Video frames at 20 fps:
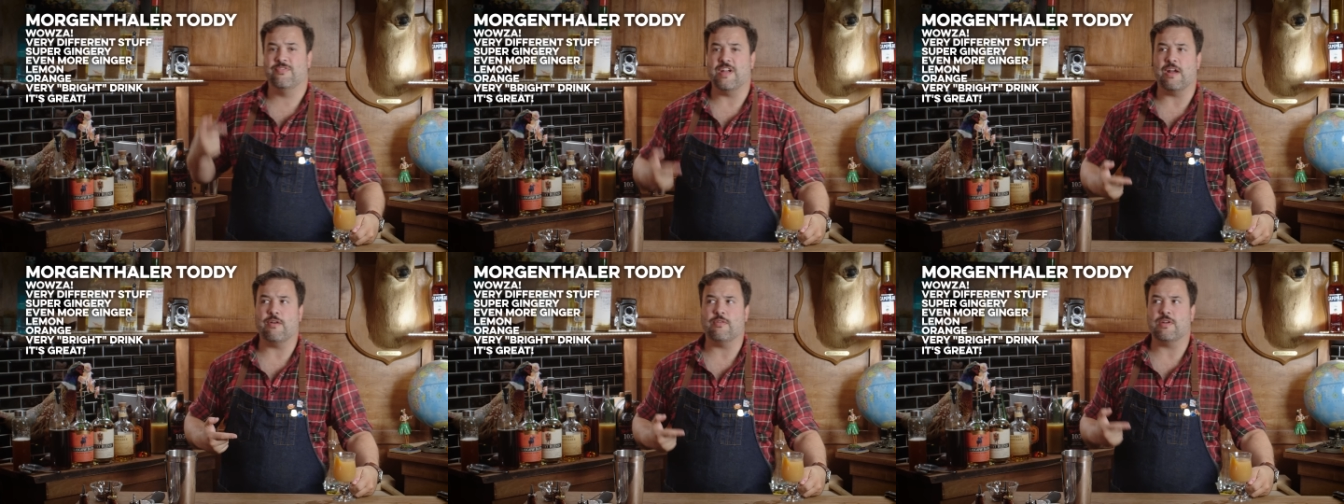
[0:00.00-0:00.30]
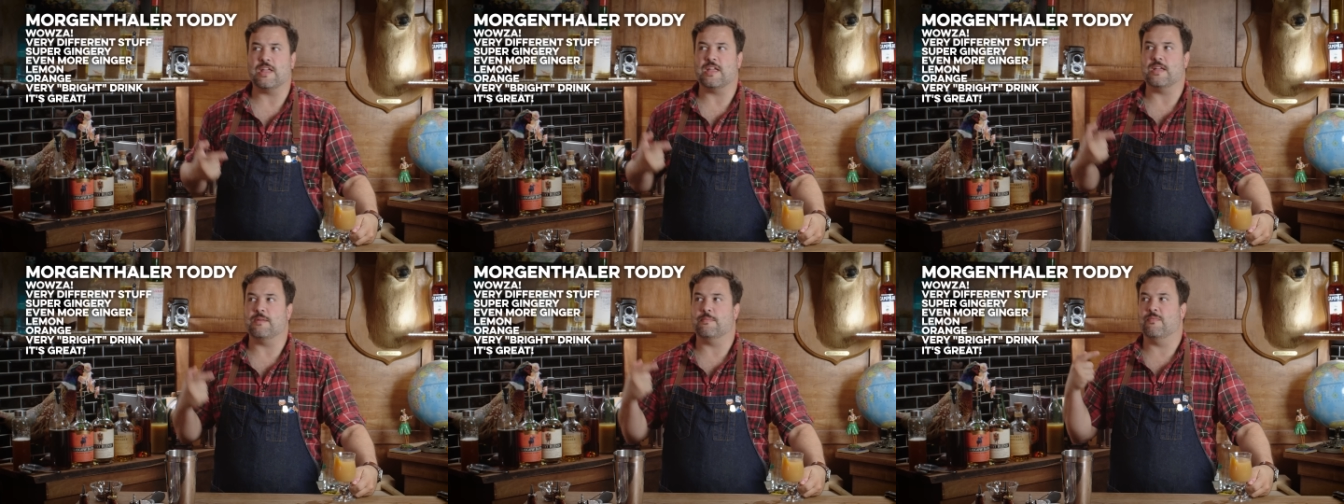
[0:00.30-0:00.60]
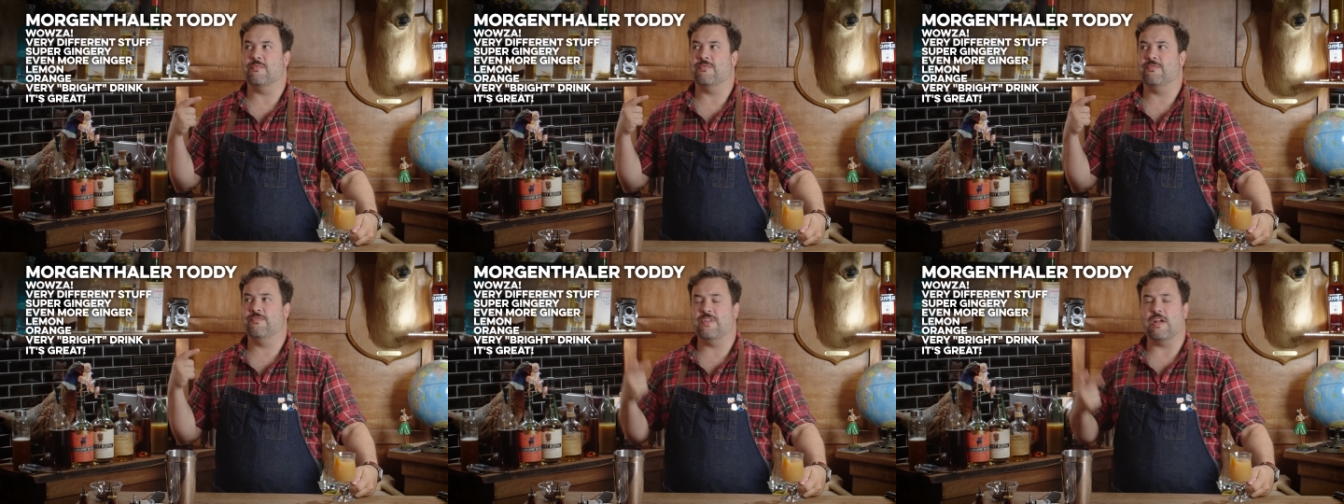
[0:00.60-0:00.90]
very,
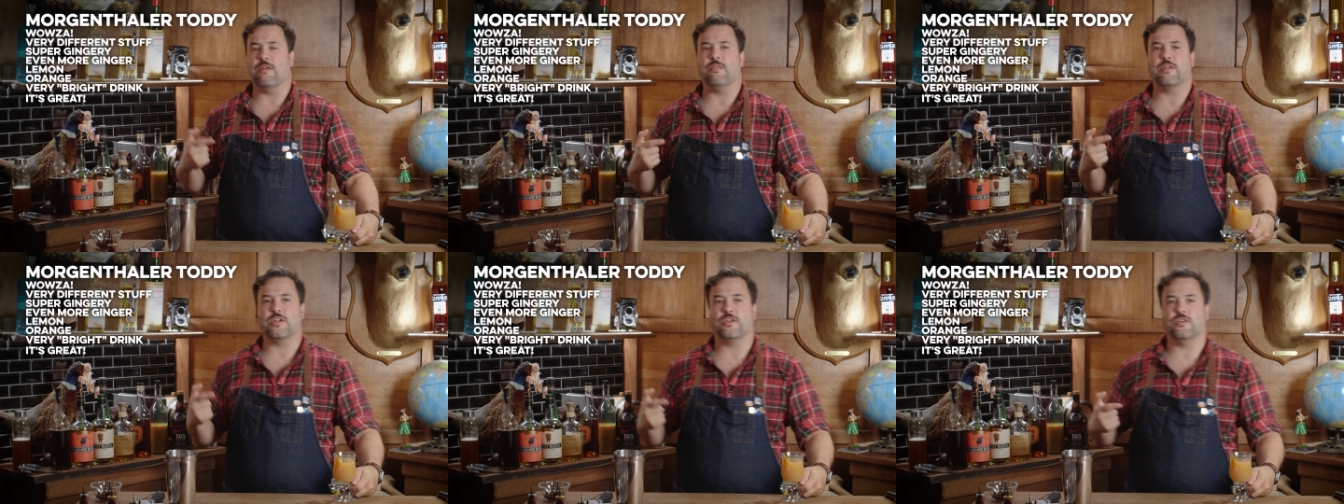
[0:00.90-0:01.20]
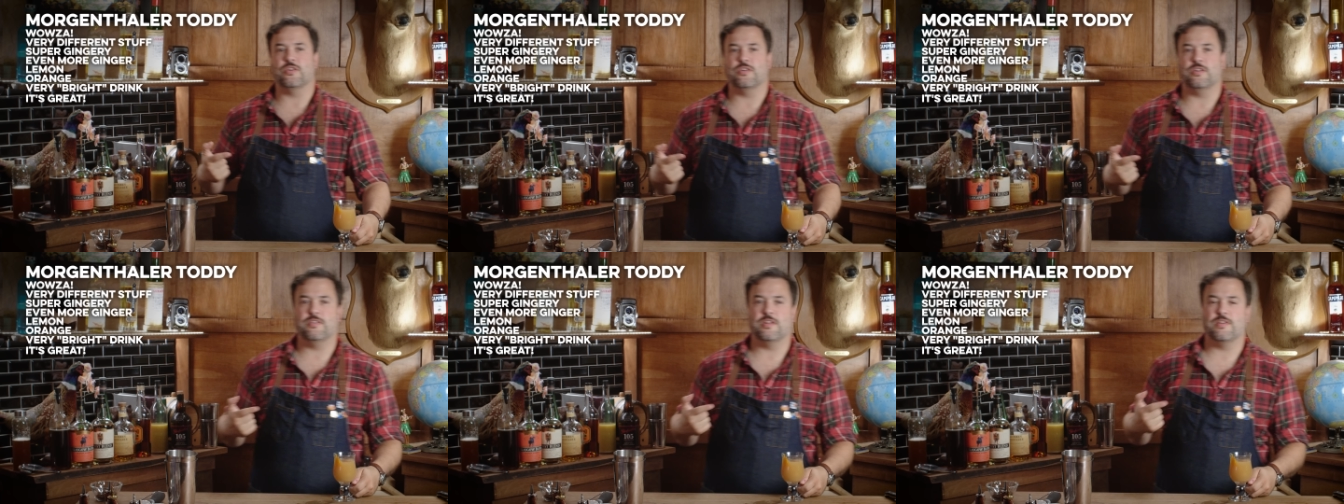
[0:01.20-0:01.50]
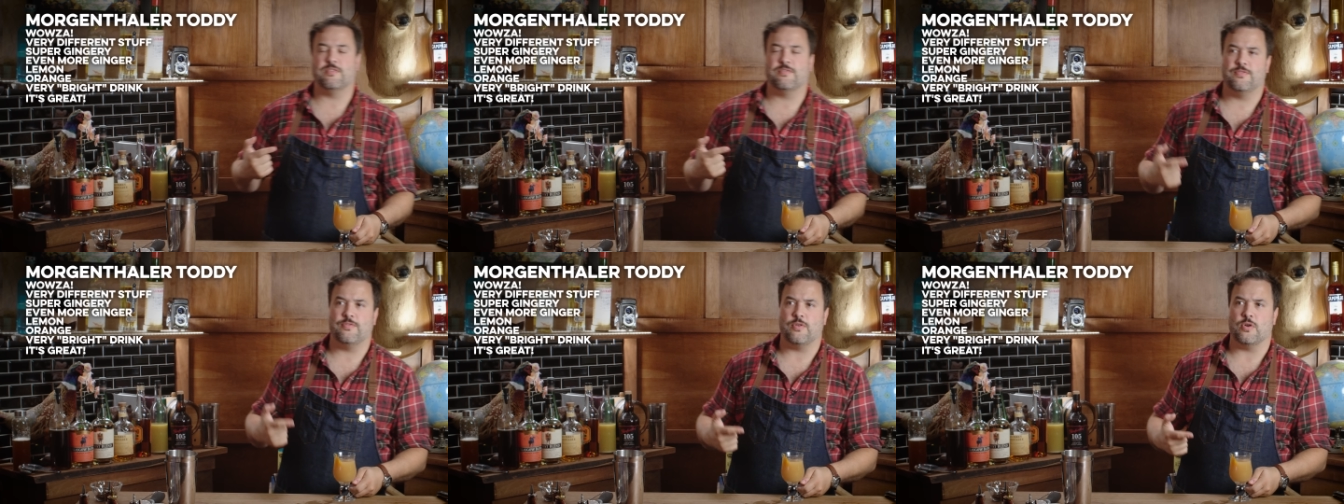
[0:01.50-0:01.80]
very
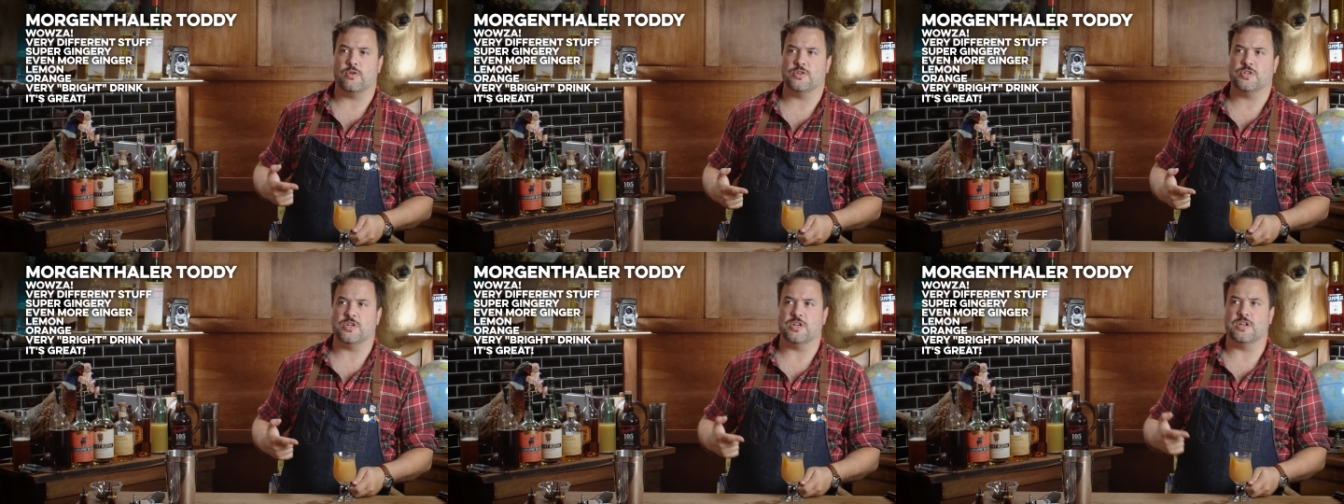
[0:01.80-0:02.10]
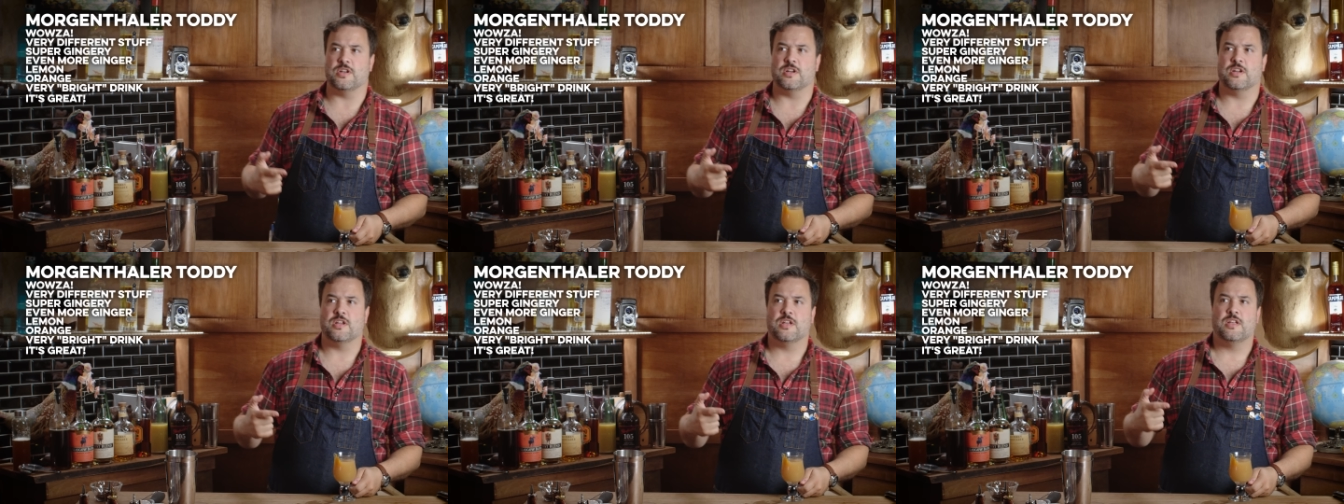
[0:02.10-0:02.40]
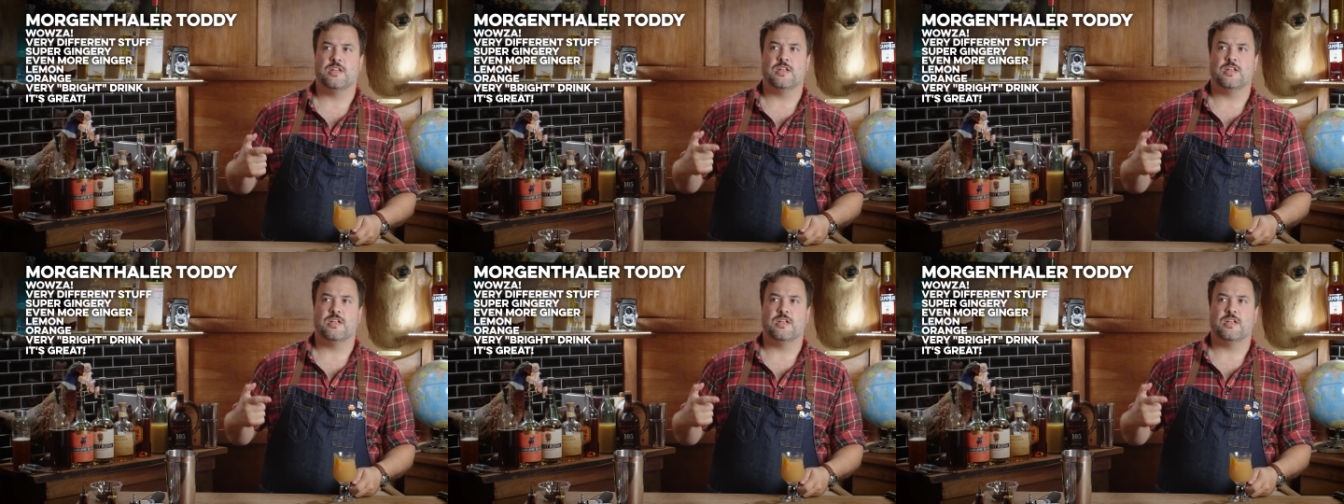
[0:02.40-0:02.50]
good version